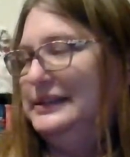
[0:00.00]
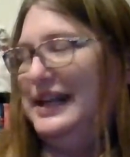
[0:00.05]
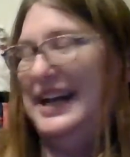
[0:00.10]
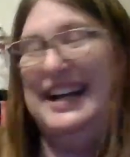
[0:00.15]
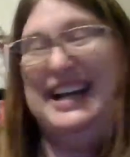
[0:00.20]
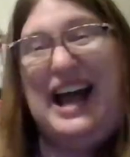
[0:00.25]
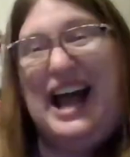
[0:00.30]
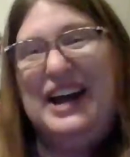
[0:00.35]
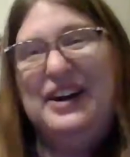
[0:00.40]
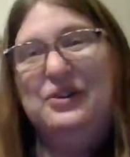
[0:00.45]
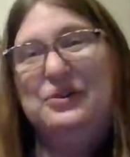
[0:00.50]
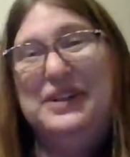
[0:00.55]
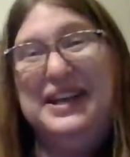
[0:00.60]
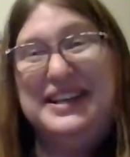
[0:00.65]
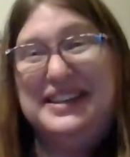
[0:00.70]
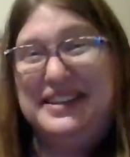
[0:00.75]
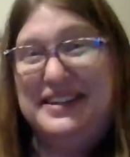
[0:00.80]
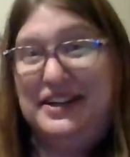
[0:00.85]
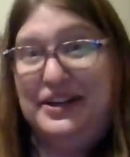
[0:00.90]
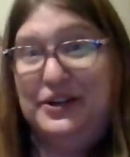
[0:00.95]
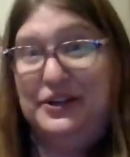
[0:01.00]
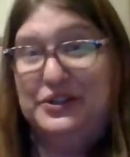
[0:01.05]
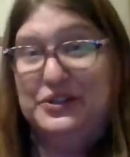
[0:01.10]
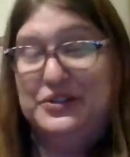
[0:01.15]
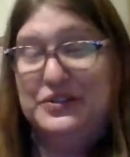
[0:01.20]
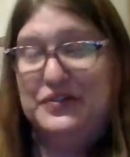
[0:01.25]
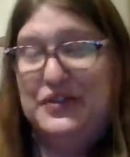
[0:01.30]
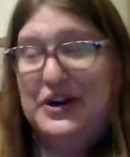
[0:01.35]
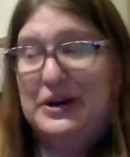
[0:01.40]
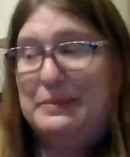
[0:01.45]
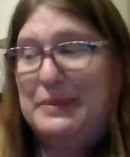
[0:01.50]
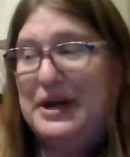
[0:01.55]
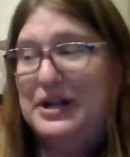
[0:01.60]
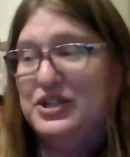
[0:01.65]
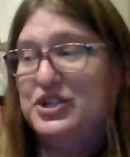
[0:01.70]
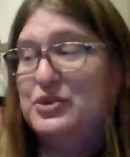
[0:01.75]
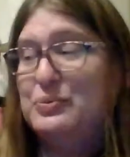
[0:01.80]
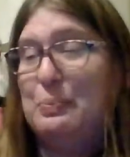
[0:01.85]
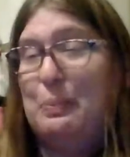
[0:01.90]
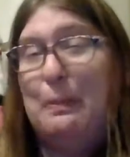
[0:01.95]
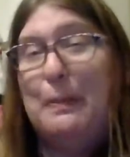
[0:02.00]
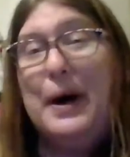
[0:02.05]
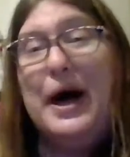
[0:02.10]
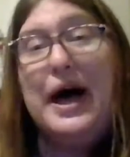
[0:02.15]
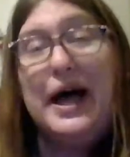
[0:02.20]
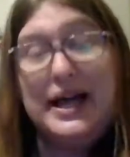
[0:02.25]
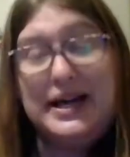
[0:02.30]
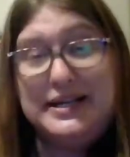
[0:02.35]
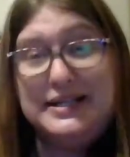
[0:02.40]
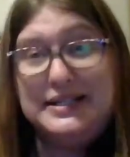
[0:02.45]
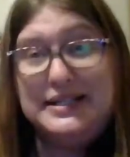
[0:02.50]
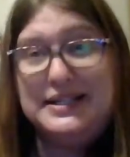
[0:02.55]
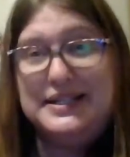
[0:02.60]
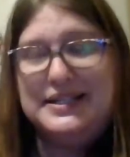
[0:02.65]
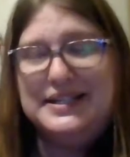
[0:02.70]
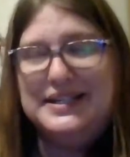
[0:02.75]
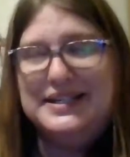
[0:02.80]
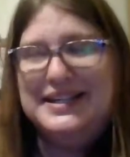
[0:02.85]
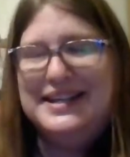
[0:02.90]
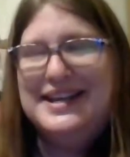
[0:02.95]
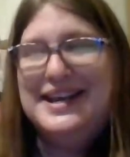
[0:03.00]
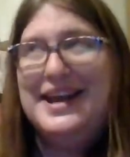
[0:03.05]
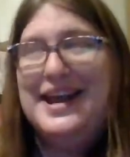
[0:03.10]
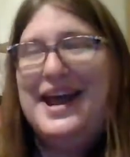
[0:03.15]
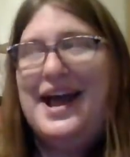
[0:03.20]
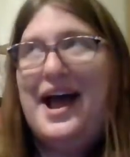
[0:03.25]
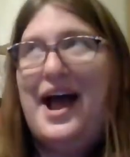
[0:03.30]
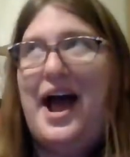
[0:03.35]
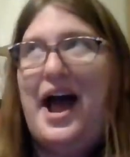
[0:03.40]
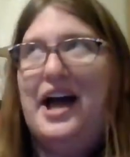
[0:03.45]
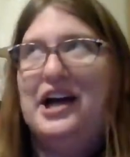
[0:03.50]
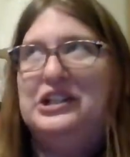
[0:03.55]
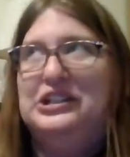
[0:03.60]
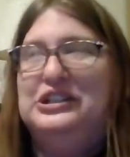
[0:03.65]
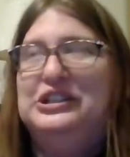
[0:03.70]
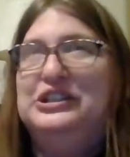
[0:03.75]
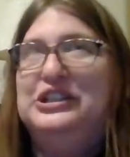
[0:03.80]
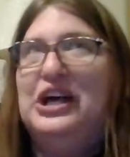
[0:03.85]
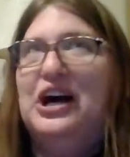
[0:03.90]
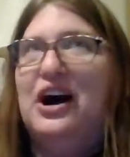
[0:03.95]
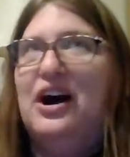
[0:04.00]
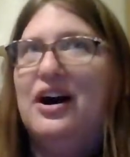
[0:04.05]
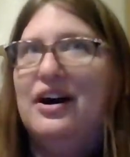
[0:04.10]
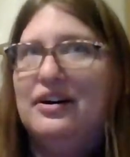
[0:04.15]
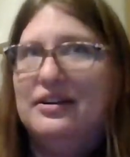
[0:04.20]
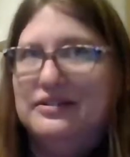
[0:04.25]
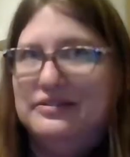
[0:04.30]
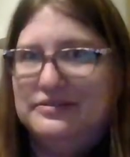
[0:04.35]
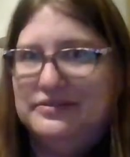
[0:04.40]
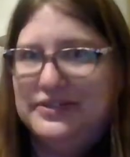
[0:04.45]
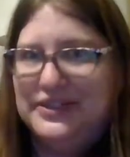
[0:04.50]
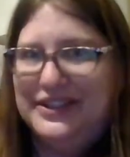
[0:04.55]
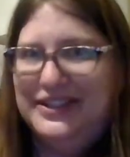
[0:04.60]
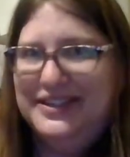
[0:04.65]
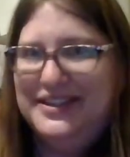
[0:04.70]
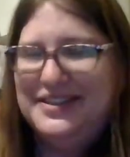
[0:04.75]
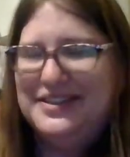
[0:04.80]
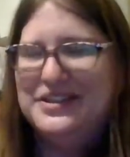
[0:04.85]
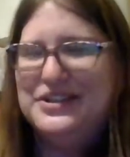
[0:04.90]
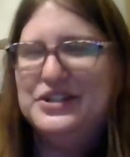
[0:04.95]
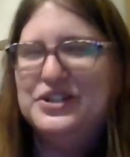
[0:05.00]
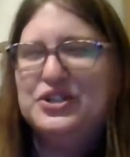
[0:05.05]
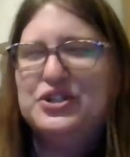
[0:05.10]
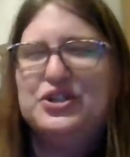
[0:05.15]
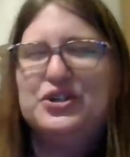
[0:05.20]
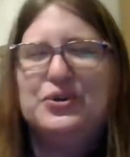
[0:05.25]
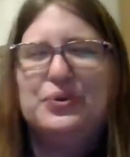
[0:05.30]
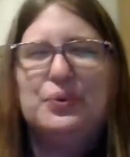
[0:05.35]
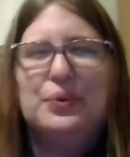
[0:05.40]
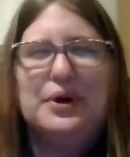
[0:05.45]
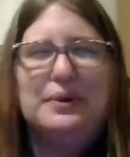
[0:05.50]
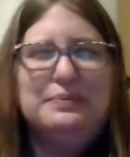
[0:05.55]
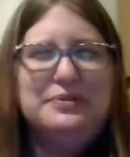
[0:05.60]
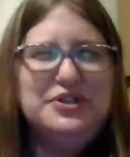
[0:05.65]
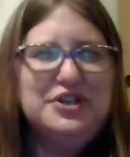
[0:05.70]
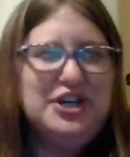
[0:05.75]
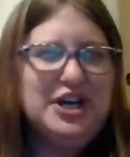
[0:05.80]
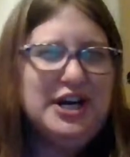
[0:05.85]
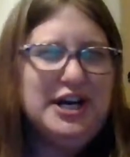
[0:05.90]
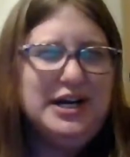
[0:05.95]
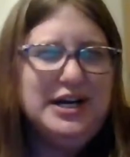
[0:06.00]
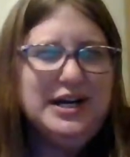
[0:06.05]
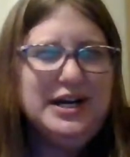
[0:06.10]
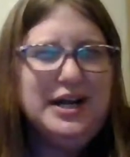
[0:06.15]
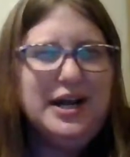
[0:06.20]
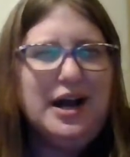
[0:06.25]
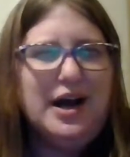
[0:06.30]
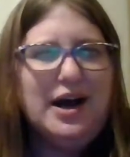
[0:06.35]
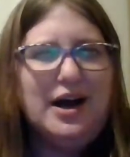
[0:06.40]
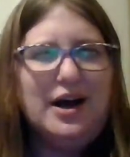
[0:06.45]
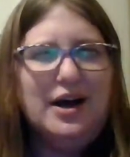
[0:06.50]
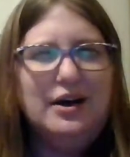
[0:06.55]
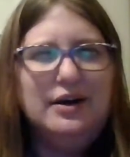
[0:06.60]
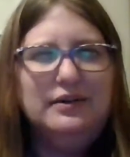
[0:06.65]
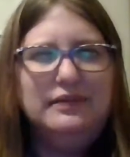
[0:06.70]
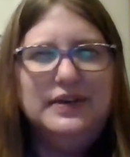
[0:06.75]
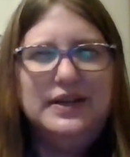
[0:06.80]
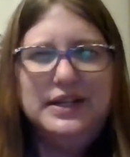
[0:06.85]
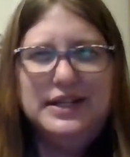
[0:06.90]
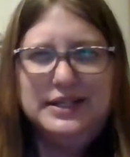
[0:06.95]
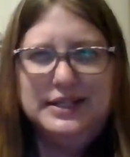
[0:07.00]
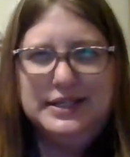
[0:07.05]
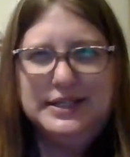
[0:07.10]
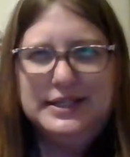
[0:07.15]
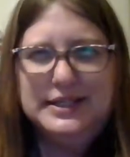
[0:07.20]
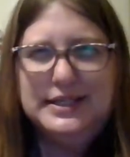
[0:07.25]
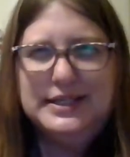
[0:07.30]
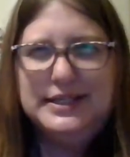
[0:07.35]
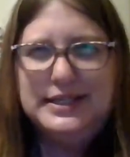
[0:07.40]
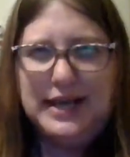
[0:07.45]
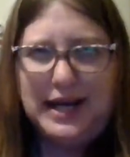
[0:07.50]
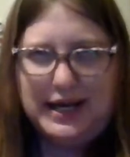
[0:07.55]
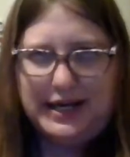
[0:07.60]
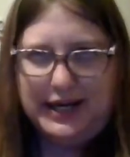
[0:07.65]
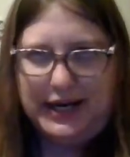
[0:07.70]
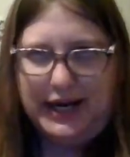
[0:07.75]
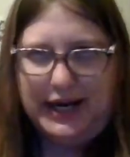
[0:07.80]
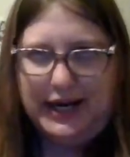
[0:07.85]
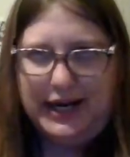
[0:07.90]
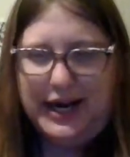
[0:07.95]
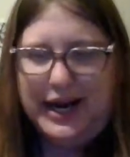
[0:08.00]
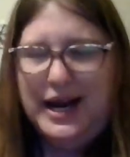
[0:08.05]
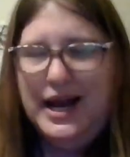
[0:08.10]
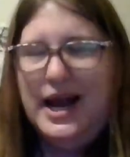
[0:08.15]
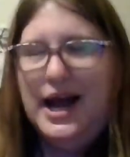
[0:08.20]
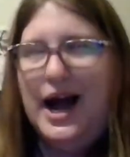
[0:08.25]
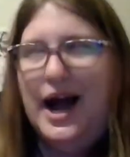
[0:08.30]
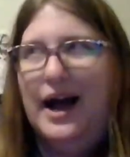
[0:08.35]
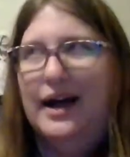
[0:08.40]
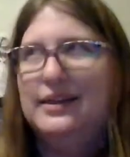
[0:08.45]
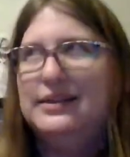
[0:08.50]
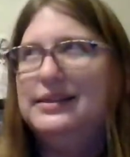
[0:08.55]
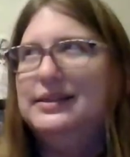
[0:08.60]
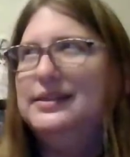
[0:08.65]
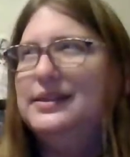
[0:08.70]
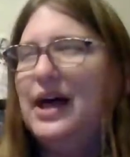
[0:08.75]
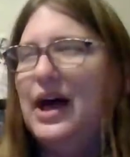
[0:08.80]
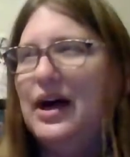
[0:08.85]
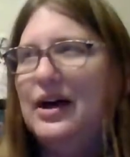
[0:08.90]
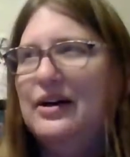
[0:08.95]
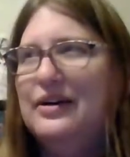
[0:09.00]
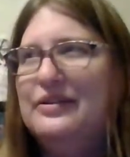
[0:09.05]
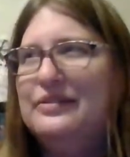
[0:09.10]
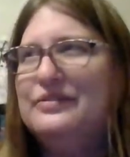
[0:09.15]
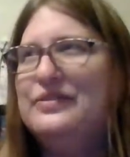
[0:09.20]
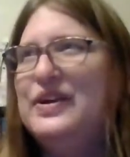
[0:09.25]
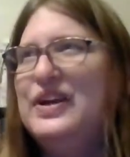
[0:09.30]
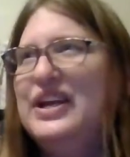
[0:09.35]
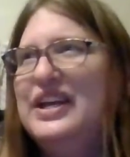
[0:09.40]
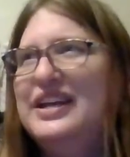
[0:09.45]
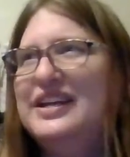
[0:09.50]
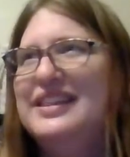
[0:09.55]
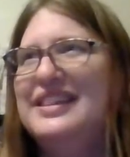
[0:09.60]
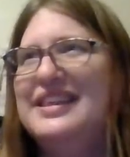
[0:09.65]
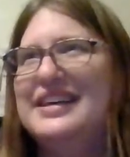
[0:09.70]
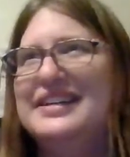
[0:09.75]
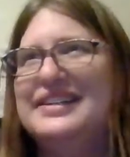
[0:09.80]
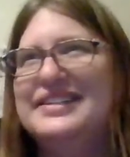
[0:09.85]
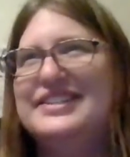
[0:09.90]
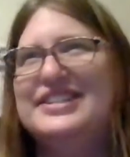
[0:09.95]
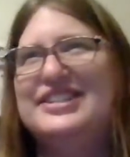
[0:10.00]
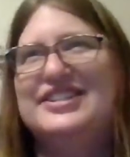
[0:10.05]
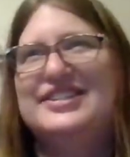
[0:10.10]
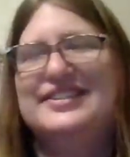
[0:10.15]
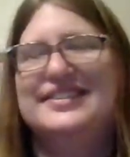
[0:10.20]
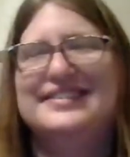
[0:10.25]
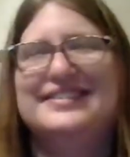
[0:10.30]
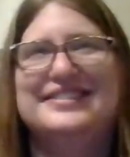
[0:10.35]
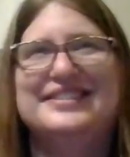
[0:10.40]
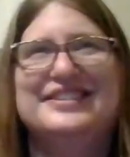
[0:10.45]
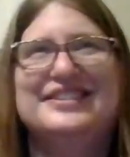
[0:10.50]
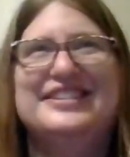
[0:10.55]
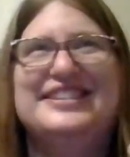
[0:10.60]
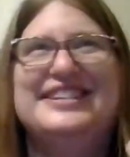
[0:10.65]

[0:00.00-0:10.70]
don't like the characters very much, but I love the description of the setting. I love this just